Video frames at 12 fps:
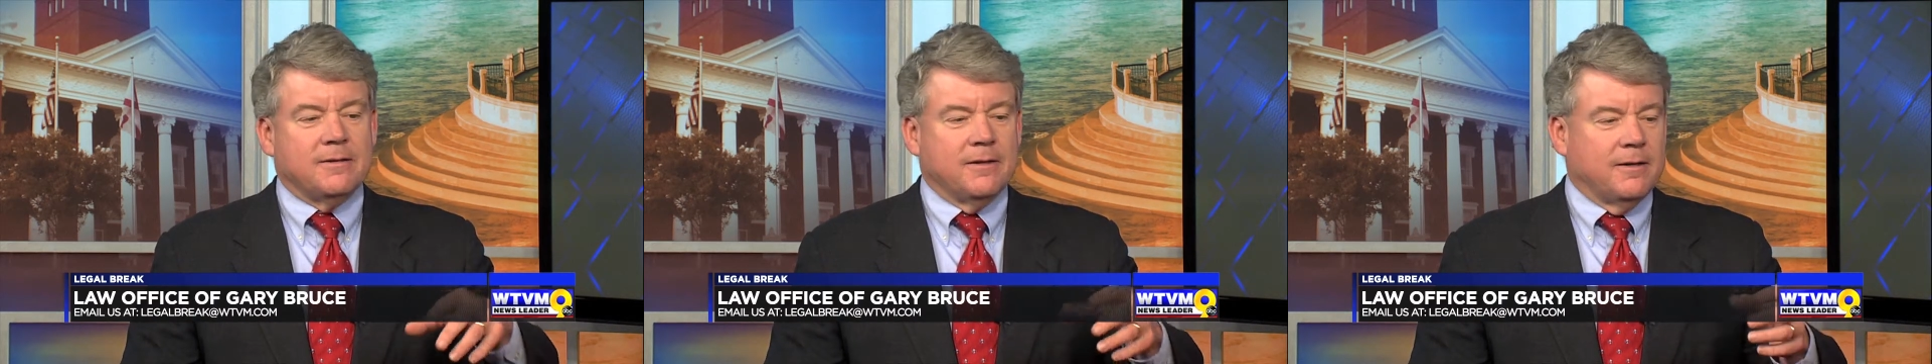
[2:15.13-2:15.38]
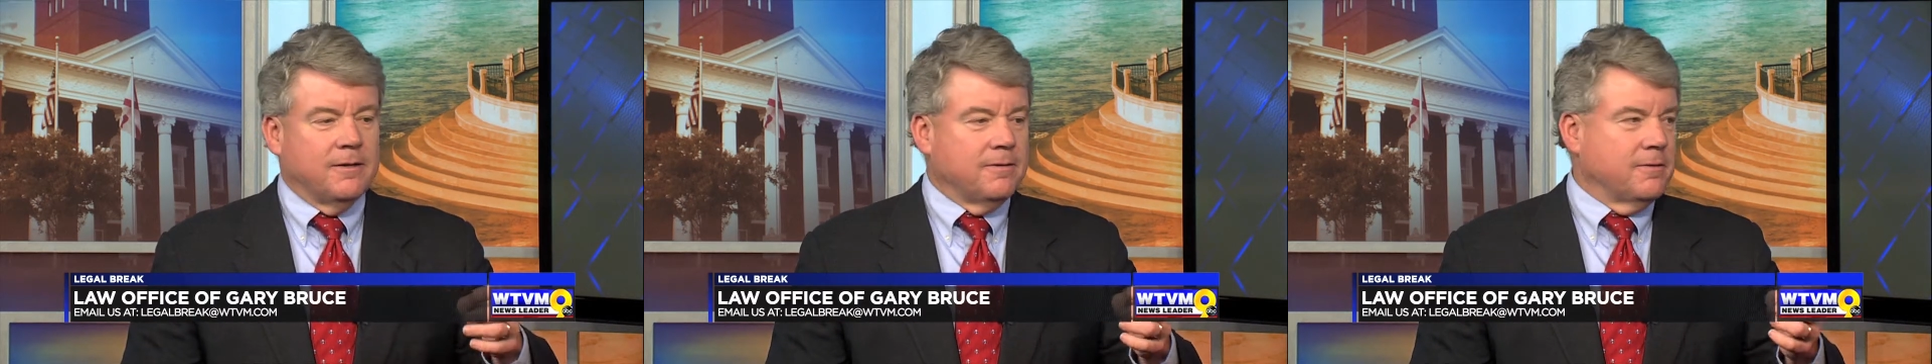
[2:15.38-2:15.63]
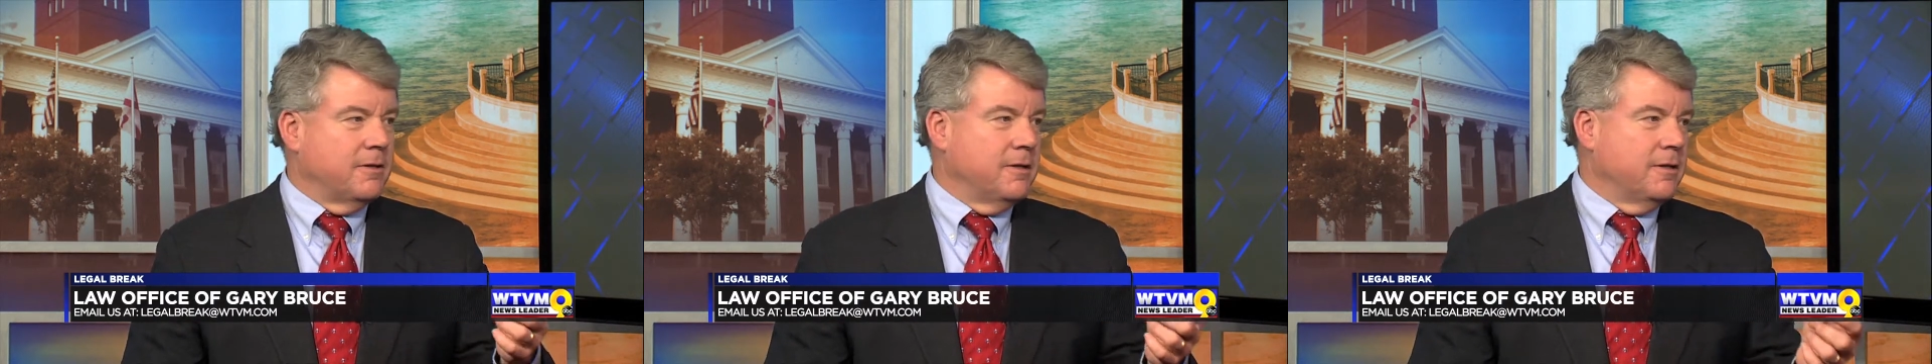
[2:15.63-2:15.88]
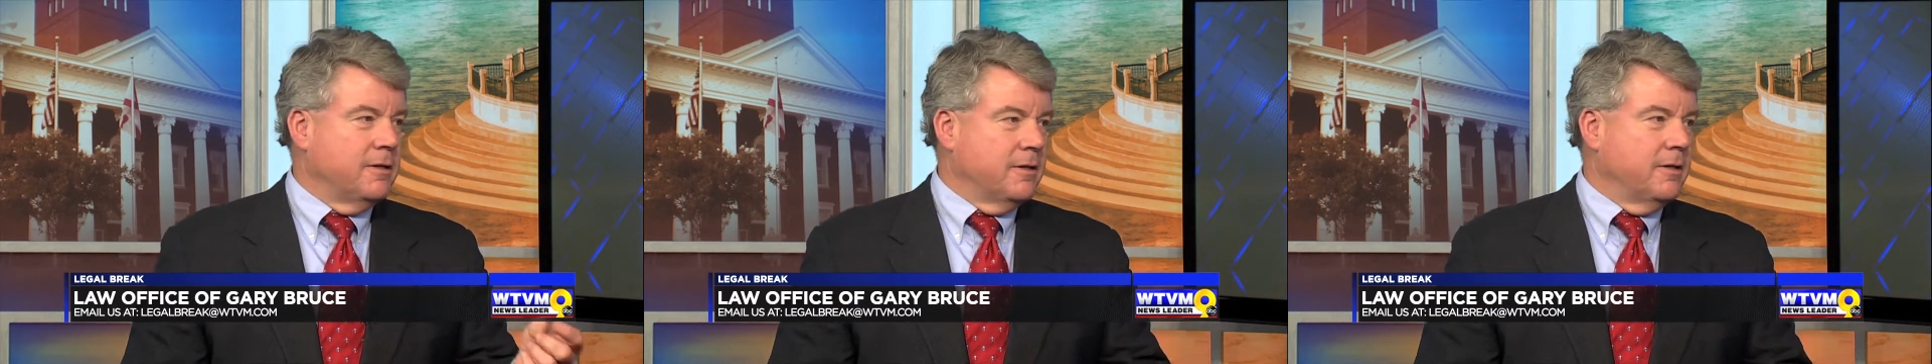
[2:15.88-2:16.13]

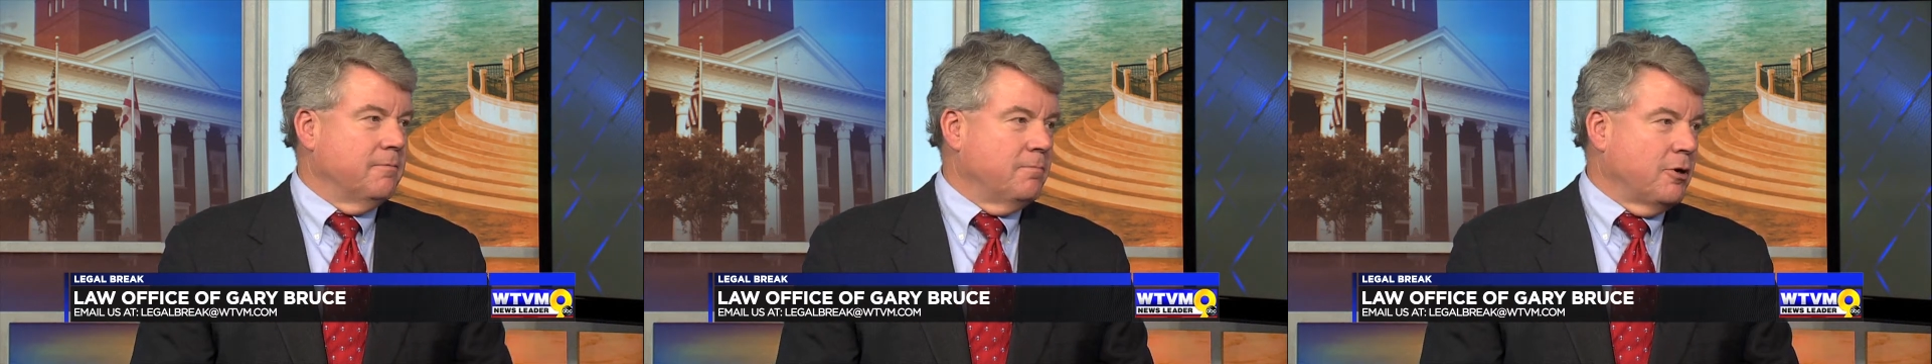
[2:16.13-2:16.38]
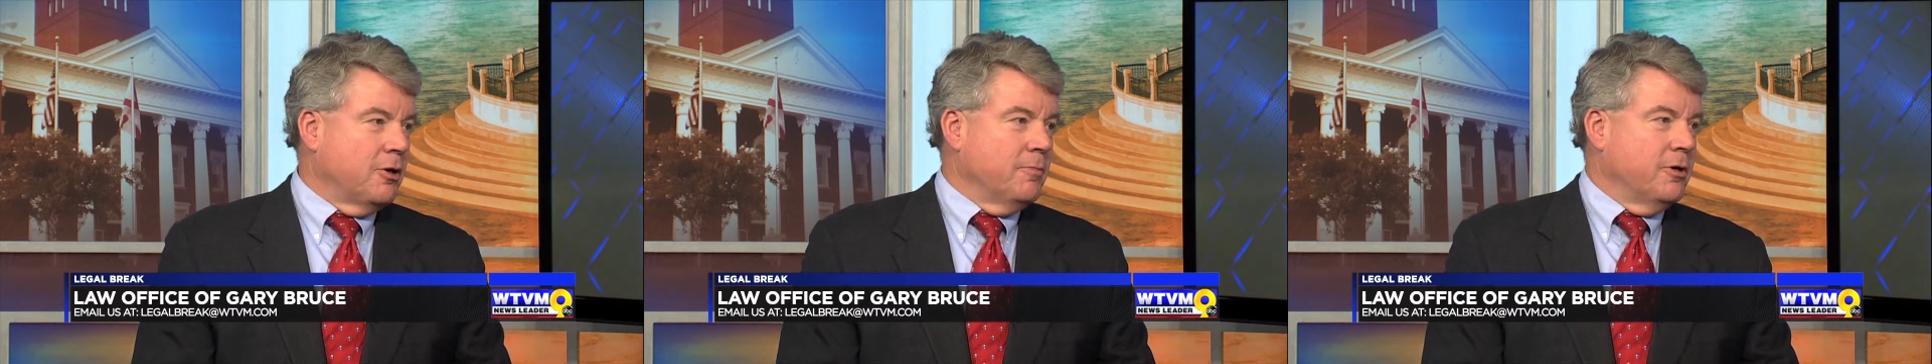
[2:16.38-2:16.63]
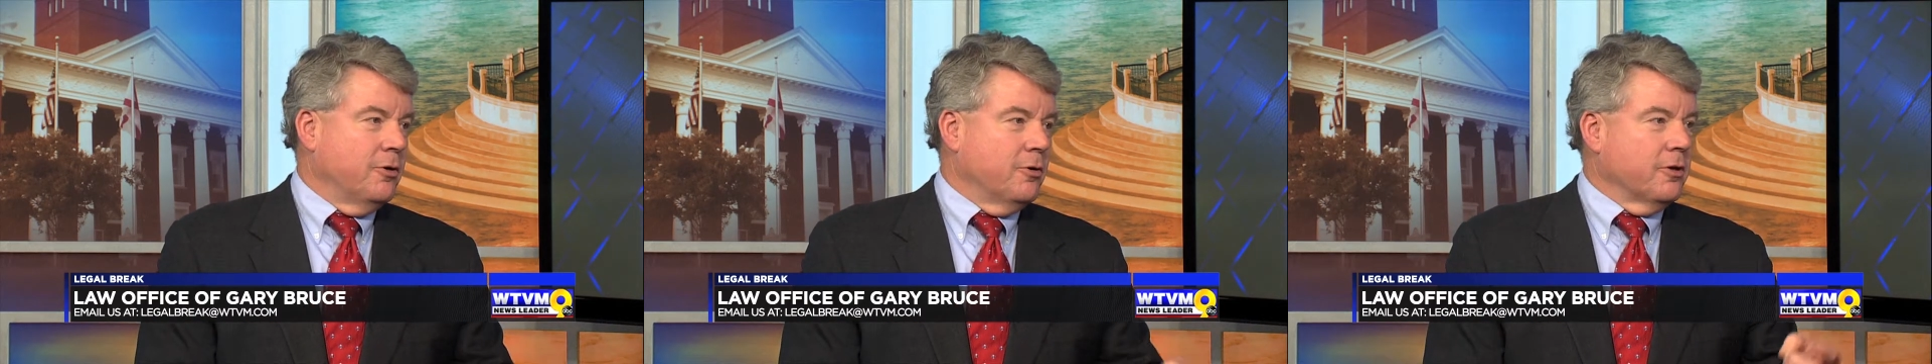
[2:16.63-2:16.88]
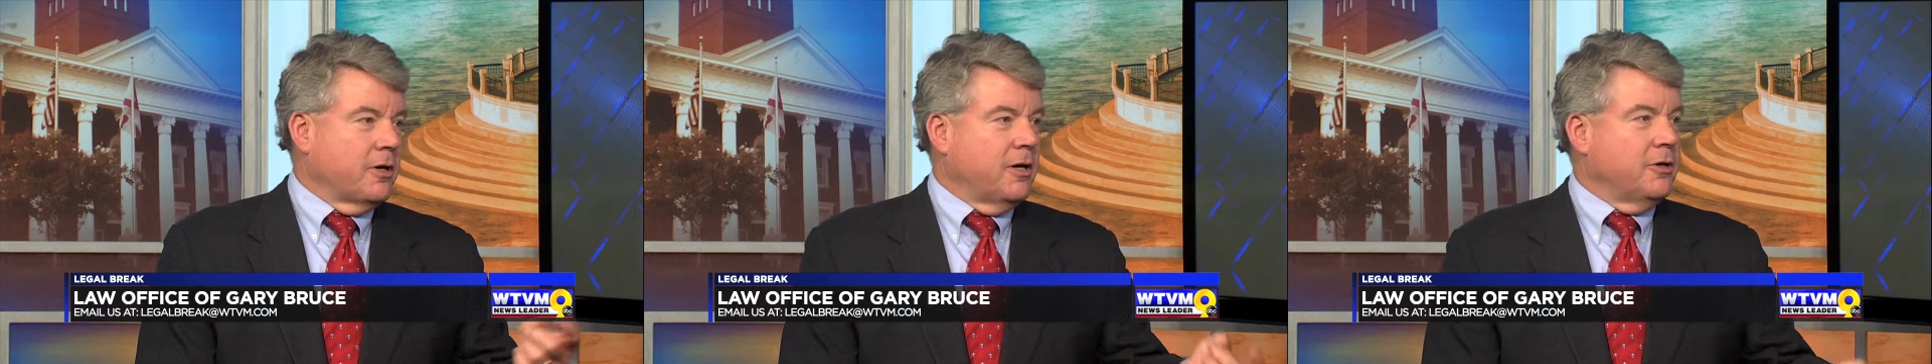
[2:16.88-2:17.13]
the apartment owner,
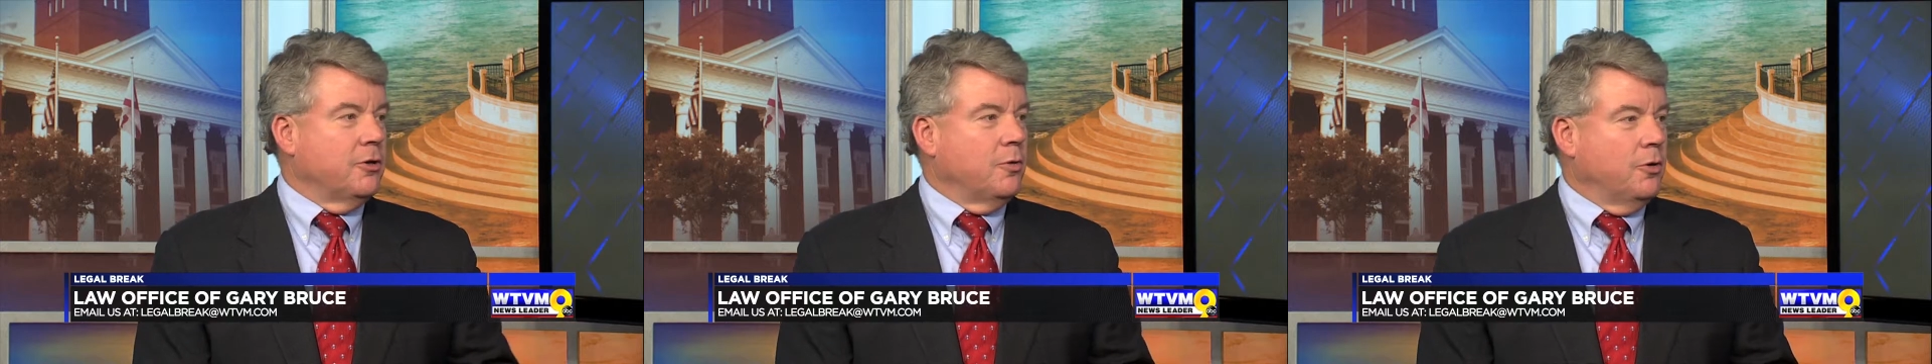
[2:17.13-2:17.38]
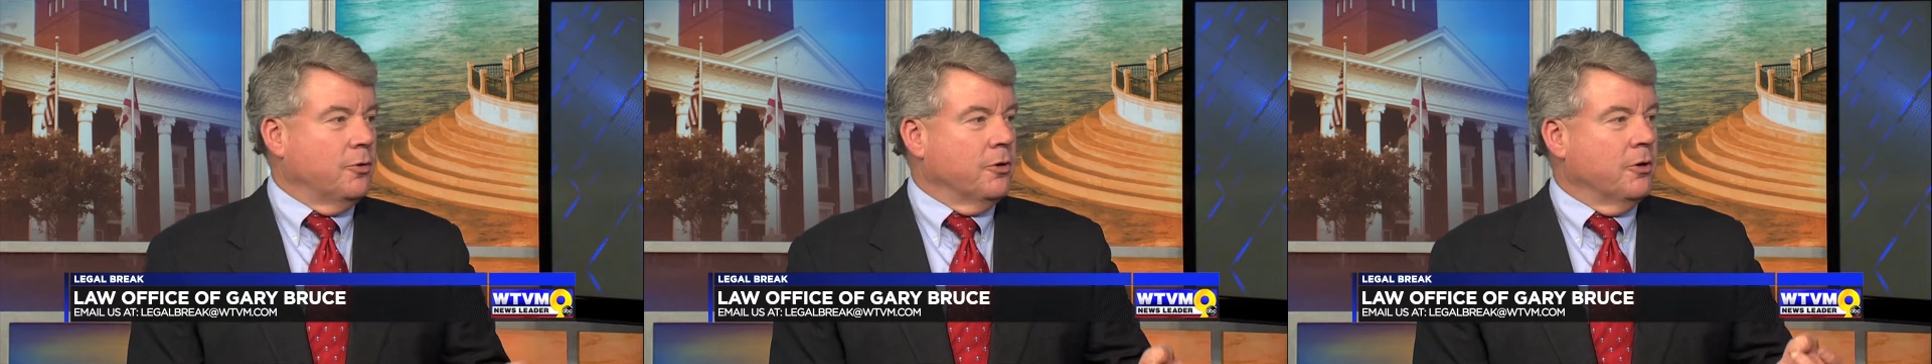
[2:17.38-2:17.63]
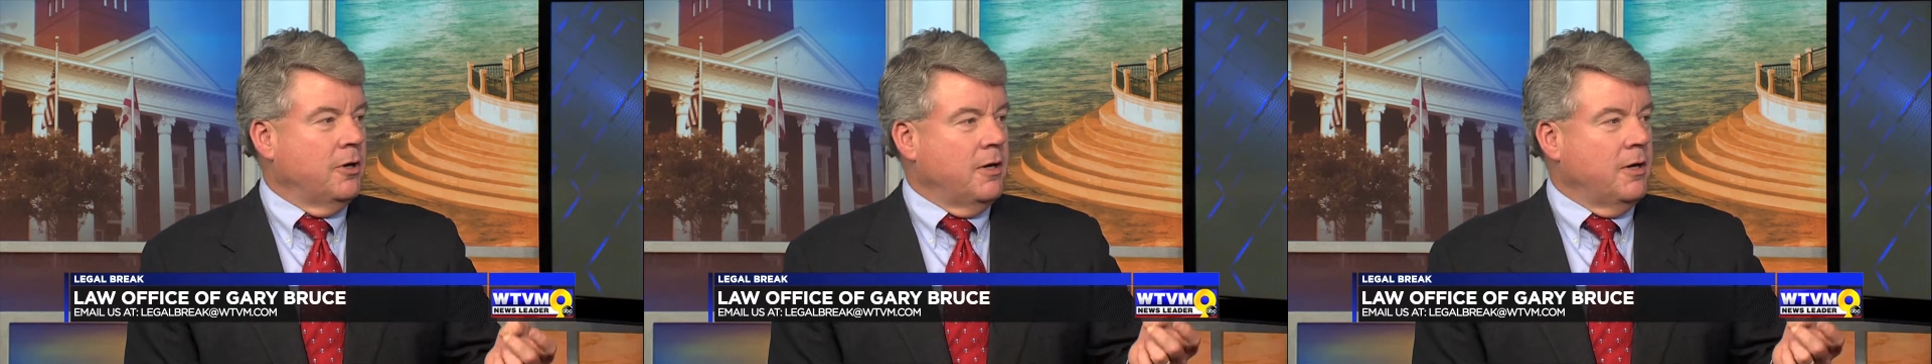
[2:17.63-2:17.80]
the condo owner,